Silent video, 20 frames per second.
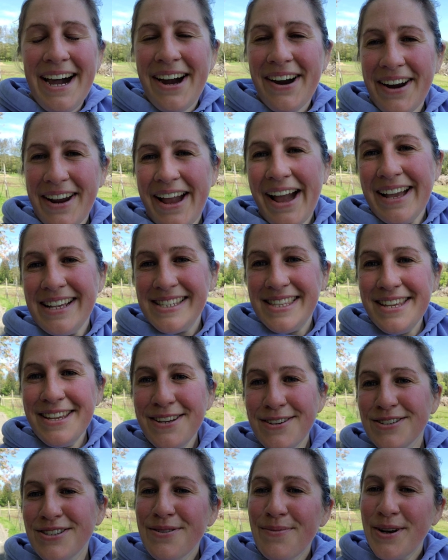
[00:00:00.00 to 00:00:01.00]
All right guys,
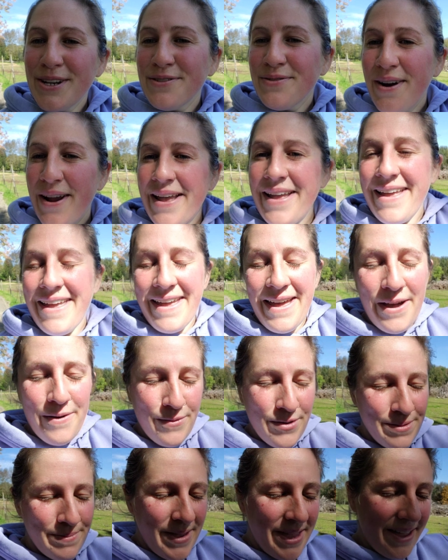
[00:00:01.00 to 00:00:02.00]
thank you so much for hanging
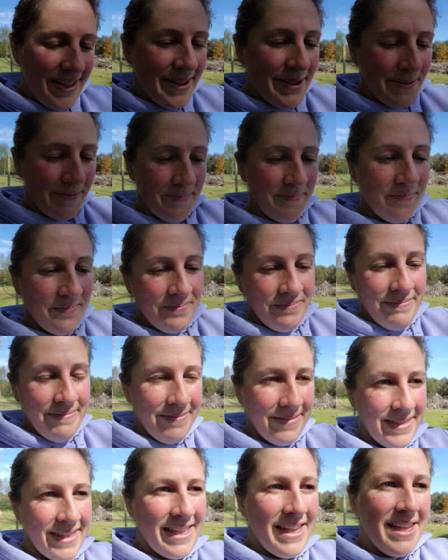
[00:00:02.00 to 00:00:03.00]
out with me.
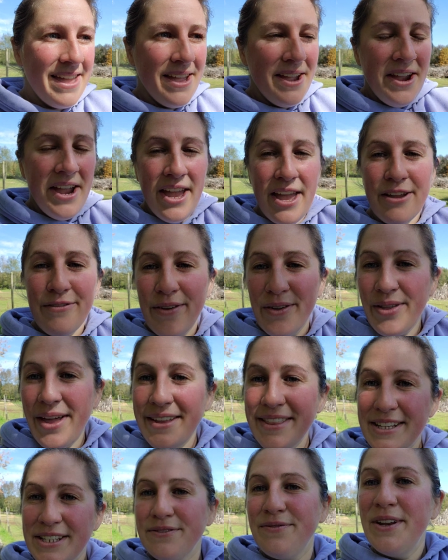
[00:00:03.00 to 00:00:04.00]
If you
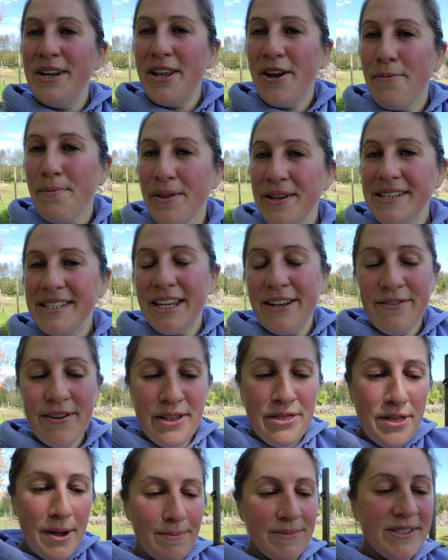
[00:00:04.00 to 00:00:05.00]
like this video, please give
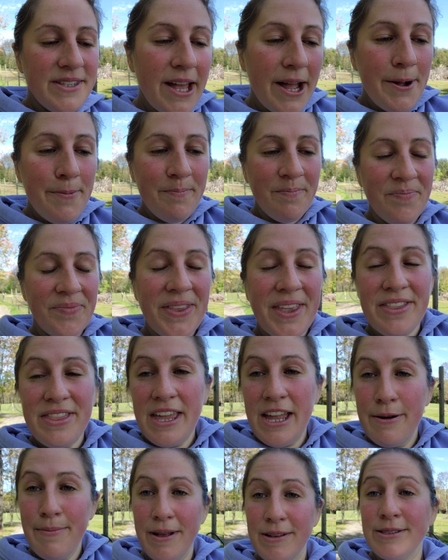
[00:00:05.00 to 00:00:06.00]
it a thumbs up.
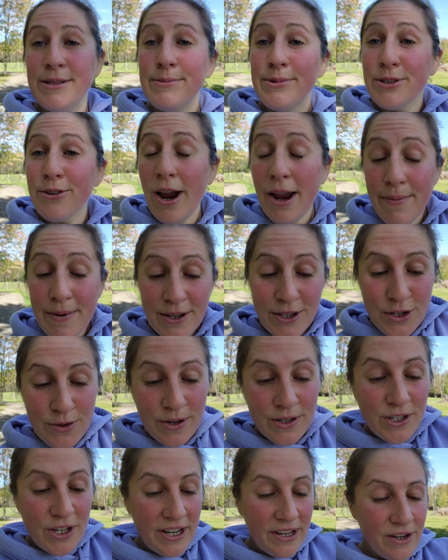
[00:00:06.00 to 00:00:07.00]
Think about subscribing
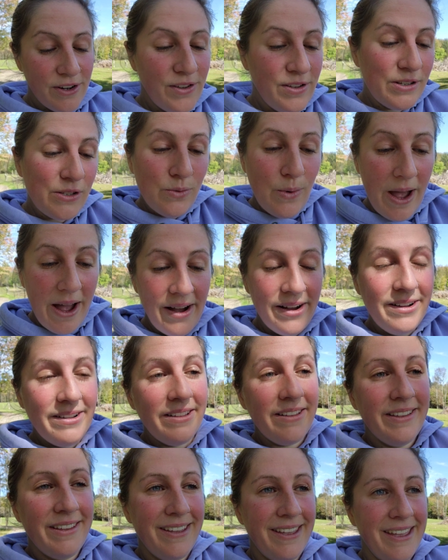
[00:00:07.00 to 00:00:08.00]
to our channel as well.